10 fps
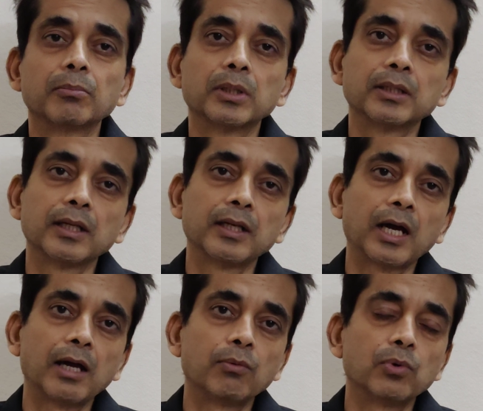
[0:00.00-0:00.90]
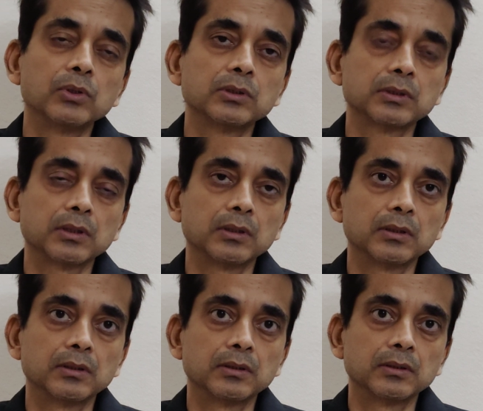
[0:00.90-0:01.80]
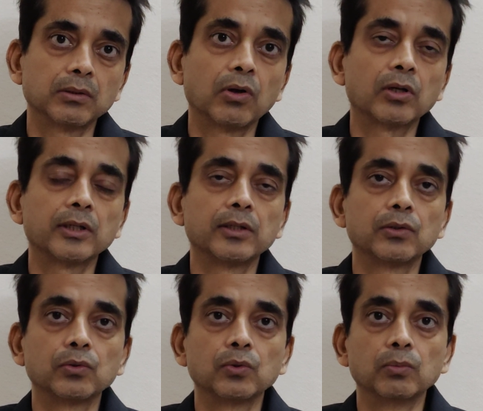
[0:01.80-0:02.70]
but then I was a lot into